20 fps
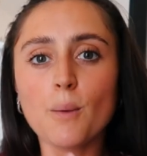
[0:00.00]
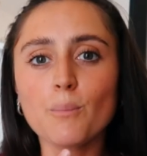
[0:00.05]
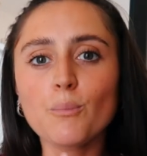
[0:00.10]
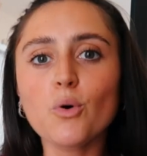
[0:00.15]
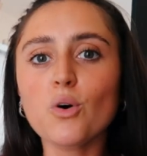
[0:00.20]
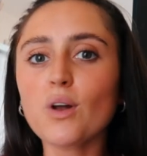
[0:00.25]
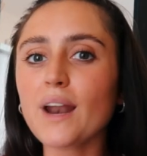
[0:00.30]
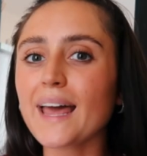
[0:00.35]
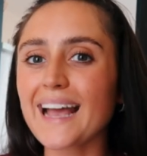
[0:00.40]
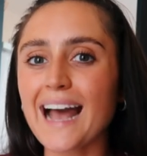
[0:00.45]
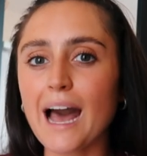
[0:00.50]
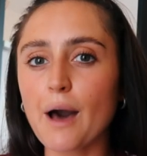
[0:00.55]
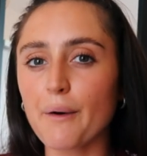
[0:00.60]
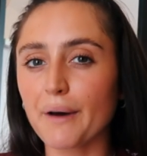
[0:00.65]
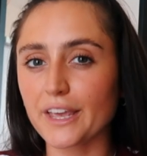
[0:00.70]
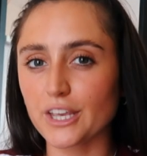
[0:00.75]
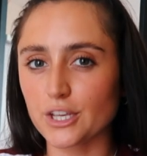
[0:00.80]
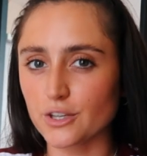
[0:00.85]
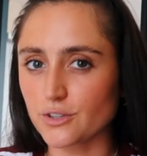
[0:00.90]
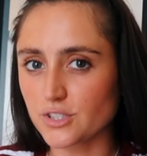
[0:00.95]
More like how
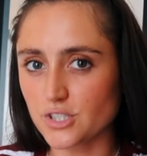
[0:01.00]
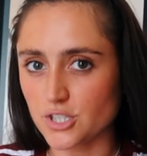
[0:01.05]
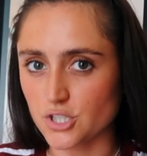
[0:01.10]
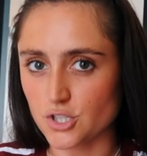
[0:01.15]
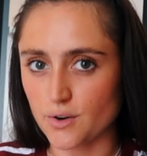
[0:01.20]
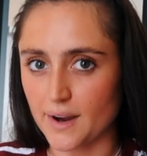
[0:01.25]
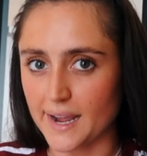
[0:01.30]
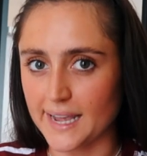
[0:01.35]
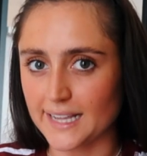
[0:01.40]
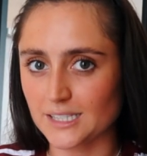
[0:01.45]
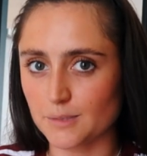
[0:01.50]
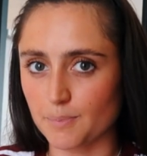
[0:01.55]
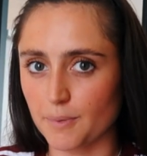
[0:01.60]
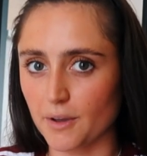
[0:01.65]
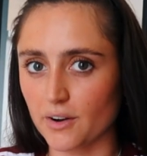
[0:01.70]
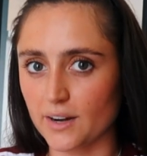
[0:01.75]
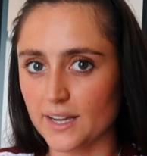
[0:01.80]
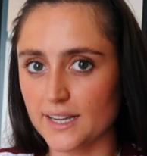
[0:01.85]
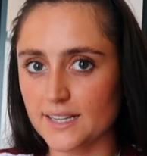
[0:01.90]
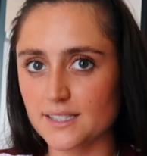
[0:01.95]
I used to train, to
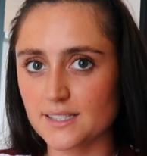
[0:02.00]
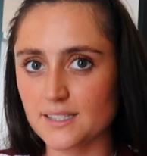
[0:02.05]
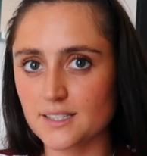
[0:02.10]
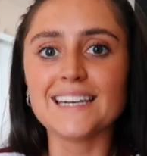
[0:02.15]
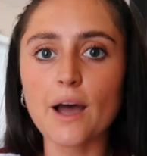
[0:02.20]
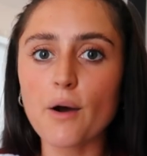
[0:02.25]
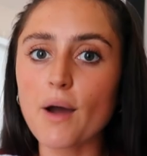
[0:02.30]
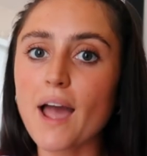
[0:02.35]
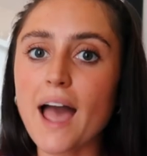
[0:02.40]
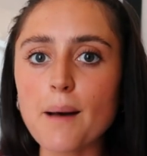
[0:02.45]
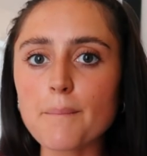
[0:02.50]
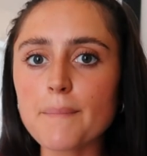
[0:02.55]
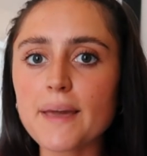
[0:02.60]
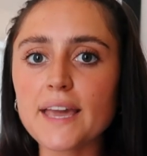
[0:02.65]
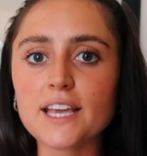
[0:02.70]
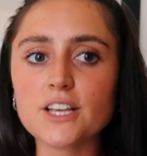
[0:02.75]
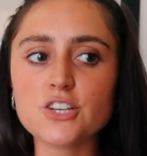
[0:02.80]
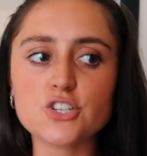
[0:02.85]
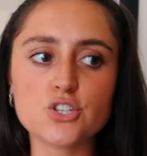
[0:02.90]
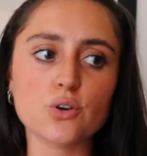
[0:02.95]
be honest. Now I'm
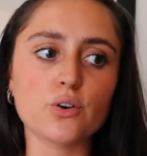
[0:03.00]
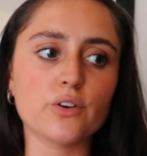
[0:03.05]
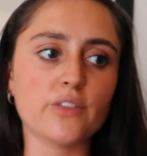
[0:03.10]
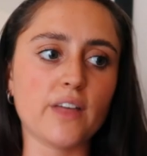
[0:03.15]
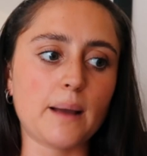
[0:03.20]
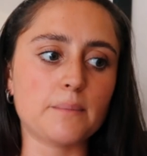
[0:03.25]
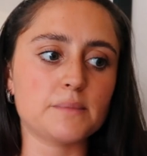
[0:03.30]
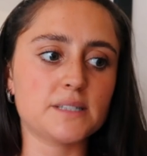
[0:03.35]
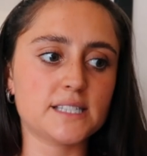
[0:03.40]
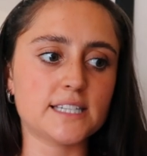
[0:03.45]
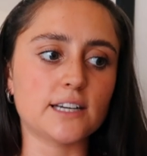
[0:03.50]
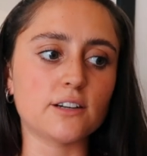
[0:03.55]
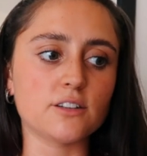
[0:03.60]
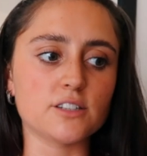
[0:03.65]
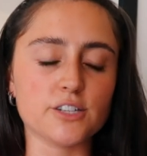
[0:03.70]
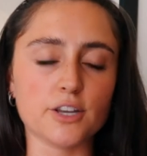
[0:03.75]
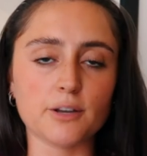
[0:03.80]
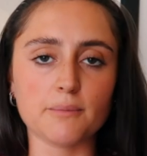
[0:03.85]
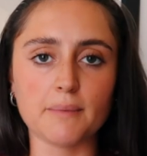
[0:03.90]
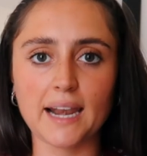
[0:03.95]
making sure that I'm still
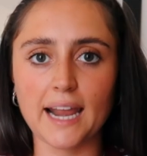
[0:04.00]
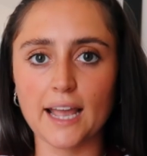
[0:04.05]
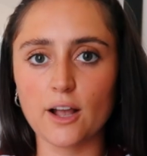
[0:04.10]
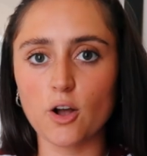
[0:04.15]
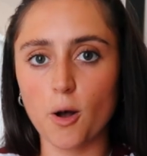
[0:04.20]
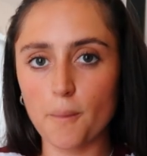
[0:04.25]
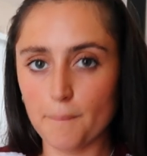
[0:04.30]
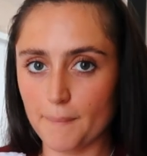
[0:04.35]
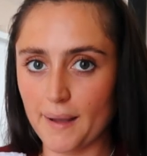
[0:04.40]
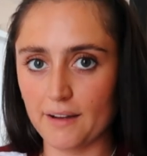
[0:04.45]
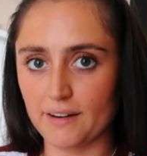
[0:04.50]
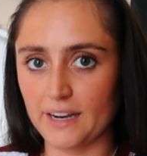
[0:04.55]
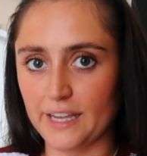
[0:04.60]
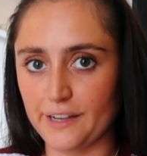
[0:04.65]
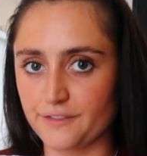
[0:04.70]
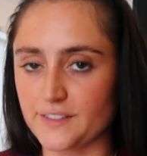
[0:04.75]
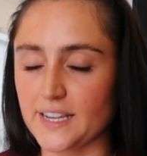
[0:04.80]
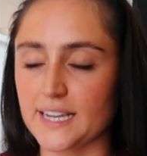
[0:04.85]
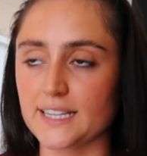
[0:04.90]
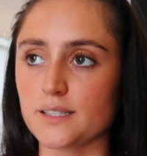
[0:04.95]
doing my like compound
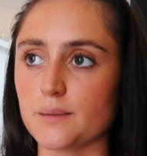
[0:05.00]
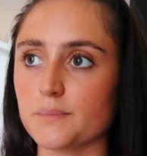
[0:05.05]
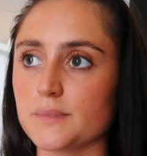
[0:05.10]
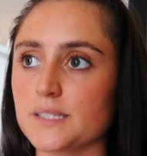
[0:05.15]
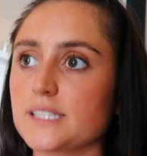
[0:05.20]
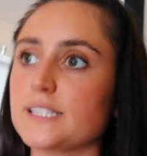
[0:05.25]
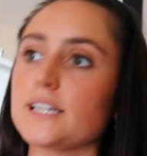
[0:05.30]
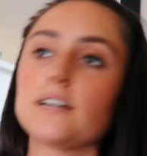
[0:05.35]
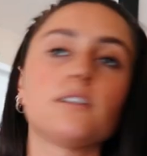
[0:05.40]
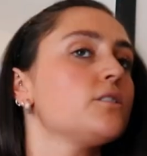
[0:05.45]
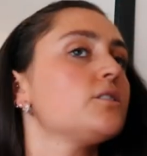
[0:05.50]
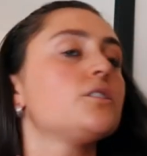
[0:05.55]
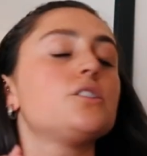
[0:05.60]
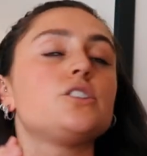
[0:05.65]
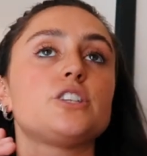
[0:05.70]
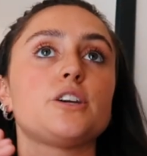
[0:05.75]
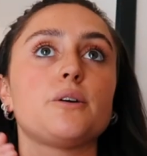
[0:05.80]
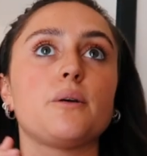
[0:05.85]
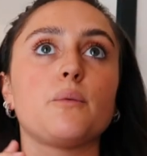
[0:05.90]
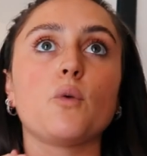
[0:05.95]
lifting, so I'm still
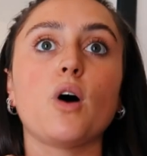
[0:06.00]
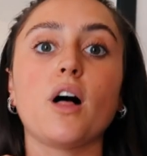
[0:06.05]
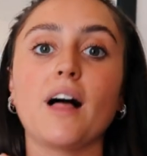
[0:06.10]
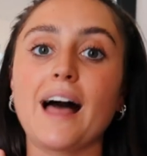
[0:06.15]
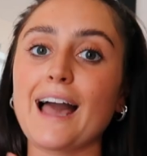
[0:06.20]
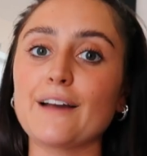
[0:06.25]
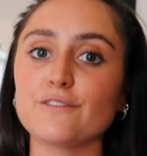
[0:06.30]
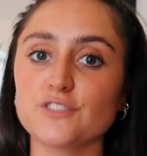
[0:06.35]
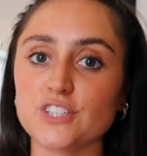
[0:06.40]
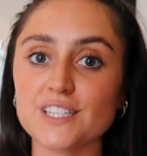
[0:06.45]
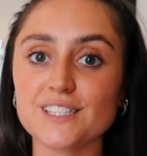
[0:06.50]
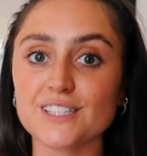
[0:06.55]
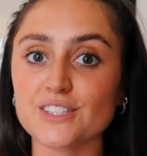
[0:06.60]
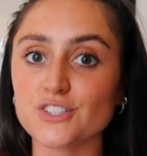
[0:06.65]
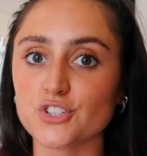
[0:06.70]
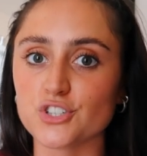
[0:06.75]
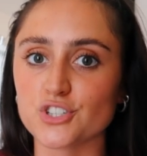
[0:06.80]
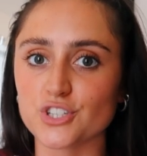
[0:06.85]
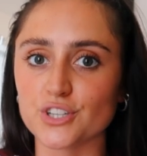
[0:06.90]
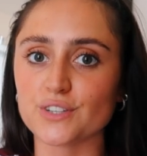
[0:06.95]
doing, well, I've just
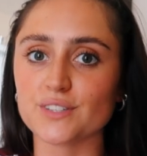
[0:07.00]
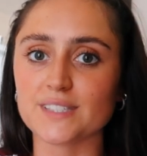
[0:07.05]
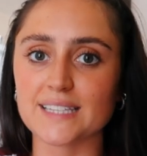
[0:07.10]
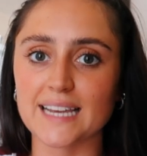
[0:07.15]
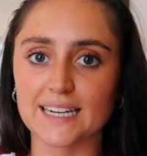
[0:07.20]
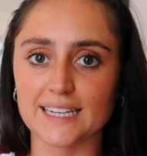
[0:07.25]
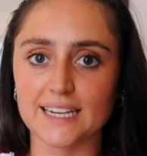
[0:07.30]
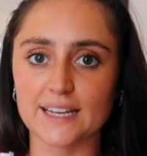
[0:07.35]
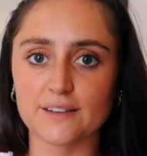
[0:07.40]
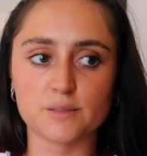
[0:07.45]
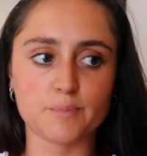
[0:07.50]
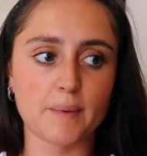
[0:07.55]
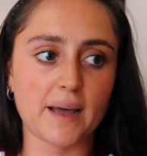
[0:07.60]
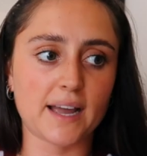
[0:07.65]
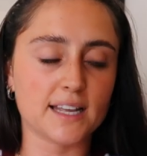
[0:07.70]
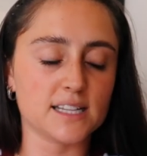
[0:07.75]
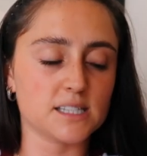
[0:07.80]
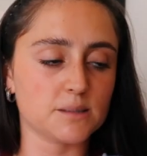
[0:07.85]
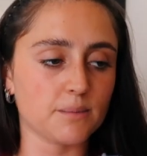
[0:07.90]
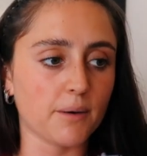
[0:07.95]
introduced deadlifts
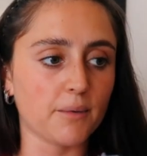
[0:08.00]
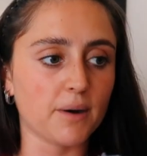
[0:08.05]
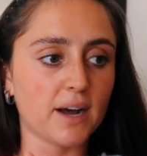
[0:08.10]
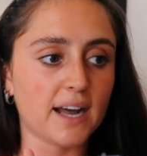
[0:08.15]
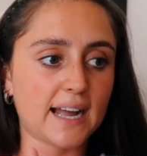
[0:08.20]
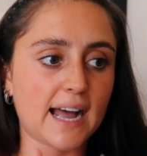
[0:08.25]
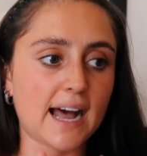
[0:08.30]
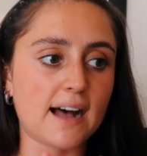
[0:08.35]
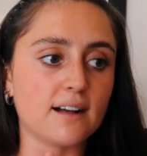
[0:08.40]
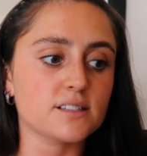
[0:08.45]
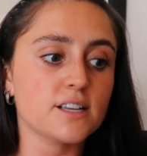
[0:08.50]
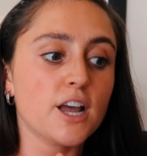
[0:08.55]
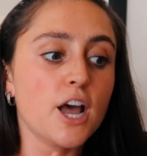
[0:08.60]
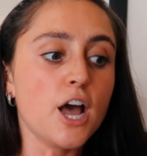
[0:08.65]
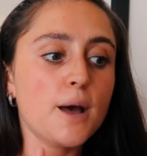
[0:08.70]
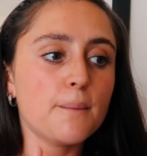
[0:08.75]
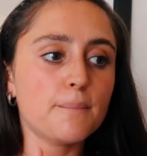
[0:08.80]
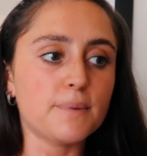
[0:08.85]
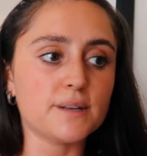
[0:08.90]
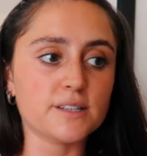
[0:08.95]
back into my workouts,
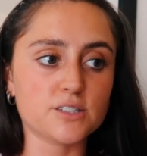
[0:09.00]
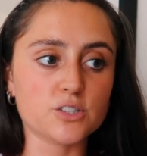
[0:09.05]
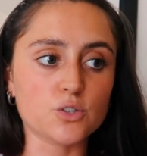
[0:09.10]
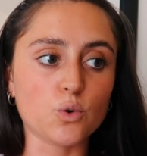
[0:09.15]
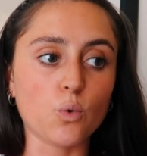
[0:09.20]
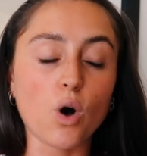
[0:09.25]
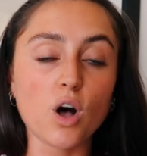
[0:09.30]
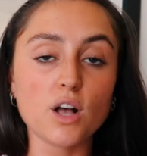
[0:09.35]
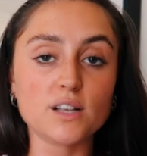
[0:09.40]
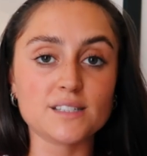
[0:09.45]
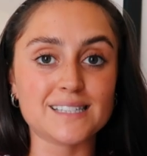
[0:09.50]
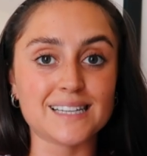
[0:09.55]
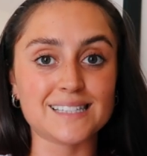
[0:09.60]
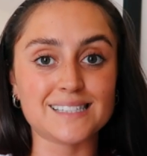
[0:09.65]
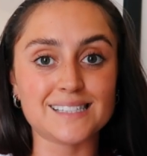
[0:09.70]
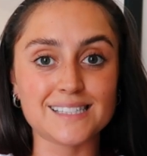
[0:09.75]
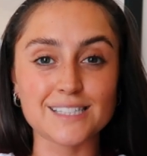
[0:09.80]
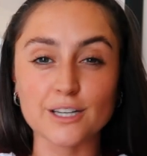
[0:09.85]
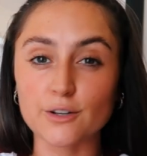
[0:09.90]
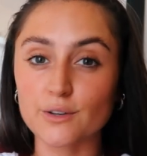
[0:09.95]
but squats,
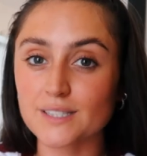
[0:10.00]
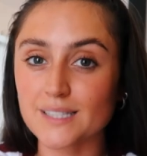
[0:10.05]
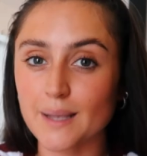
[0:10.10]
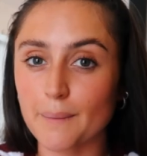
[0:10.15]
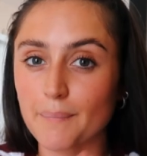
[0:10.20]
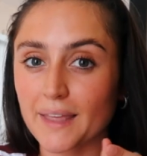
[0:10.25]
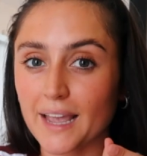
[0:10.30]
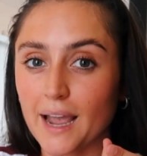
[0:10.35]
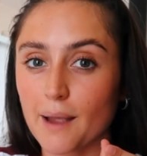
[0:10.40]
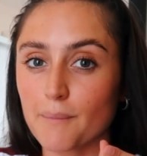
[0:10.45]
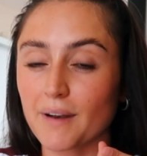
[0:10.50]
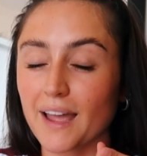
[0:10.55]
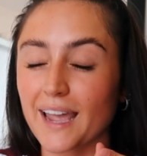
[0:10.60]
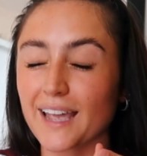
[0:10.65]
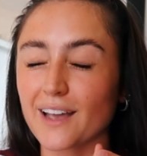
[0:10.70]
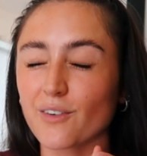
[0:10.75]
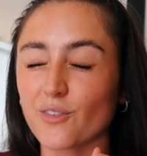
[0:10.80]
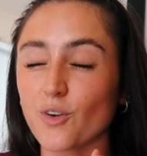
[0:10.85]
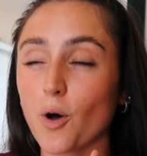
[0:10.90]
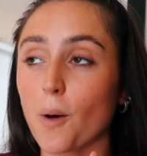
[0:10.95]
that's still something I'm
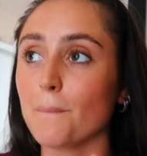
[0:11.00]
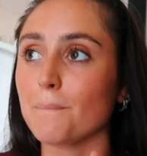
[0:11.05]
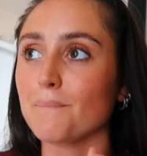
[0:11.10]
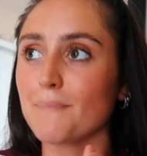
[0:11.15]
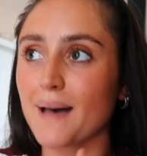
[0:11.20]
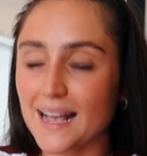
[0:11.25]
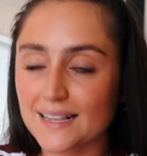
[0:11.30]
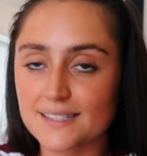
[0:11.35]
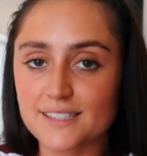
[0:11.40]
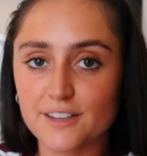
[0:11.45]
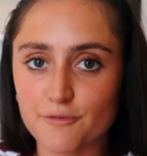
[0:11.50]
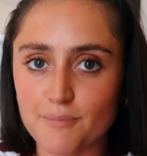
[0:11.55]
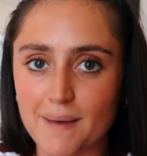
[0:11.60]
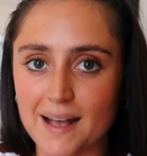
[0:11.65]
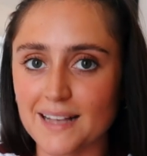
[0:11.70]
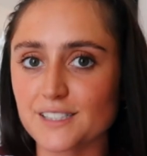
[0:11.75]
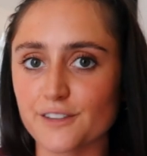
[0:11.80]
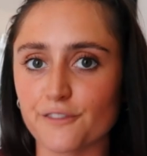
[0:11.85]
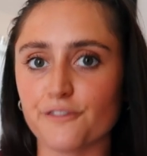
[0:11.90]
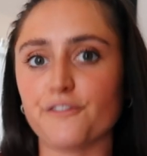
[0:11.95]
like got a massive,
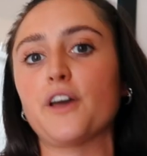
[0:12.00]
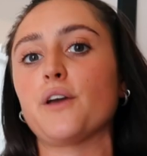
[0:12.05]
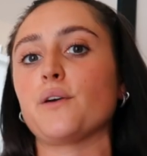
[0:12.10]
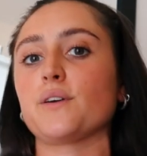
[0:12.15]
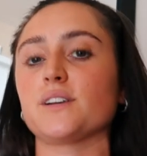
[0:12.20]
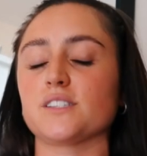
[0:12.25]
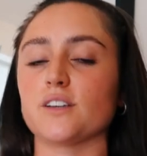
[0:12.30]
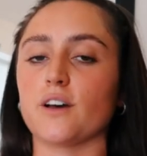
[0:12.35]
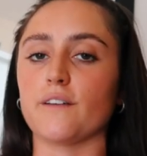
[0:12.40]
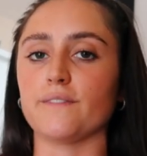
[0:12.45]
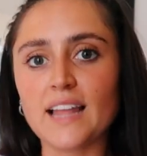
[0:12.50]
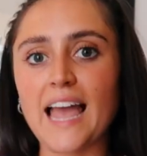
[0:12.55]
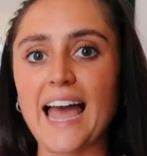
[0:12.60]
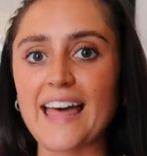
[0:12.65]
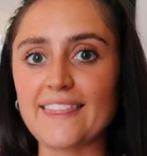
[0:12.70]
massive focus on.